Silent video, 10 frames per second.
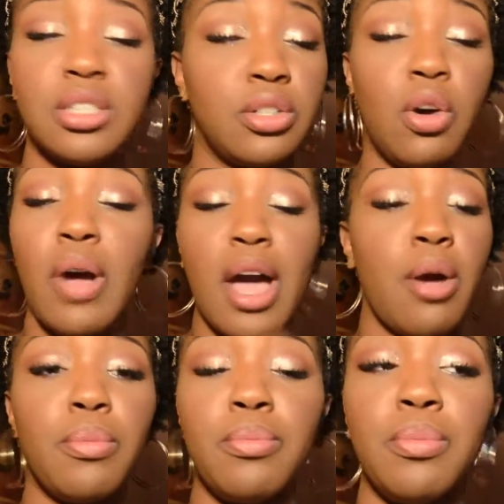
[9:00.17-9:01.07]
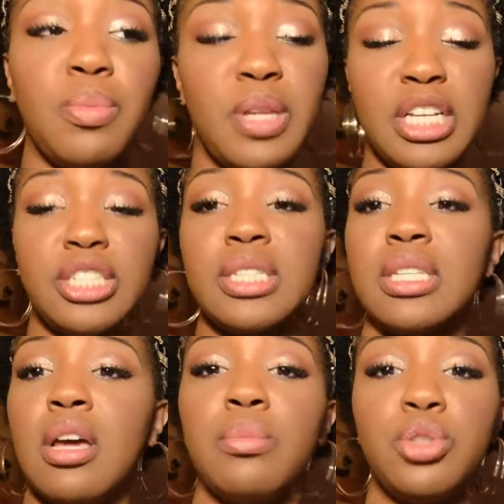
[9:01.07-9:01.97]
Go out, get you
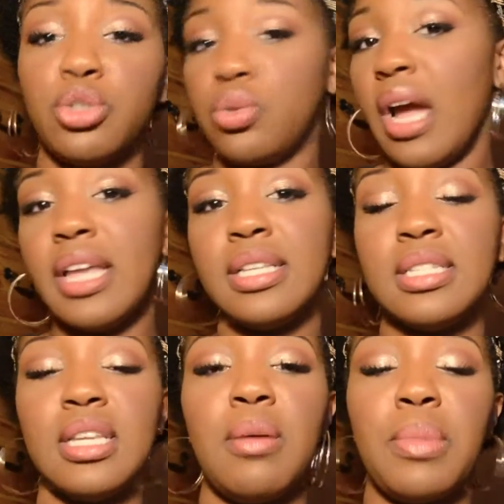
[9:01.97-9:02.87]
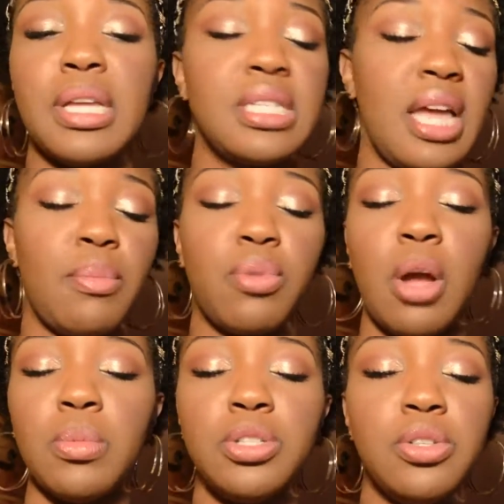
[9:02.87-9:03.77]
some, try you some, because I
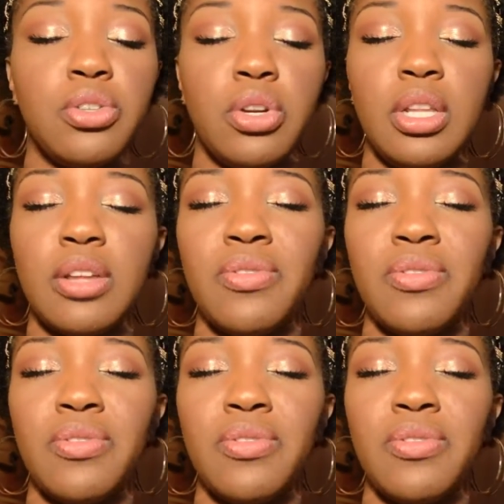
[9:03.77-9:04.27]
promise you it's going to look